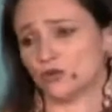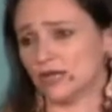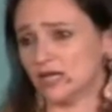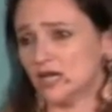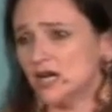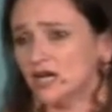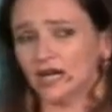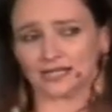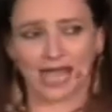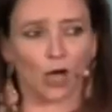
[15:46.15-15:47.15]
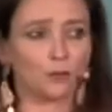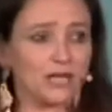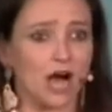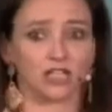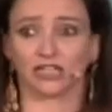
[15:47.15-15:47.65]
doing, is
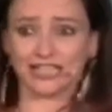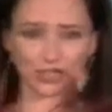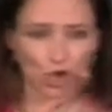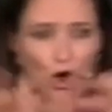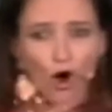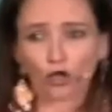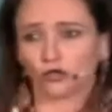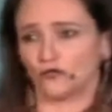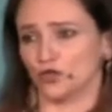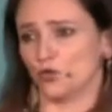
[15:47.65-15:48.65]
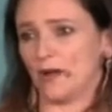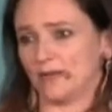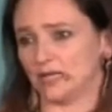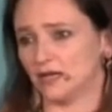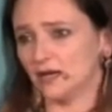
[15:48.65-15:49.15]
helping unleash all of you
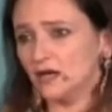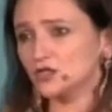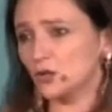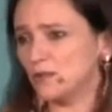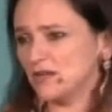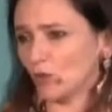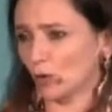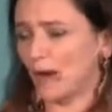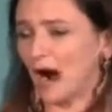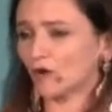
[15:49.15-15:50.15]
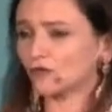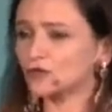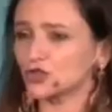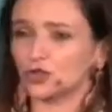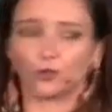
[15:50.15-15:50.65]
women to be more powerful
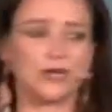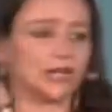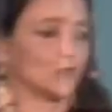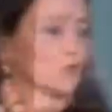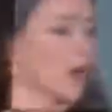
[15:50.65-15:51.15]
so that we can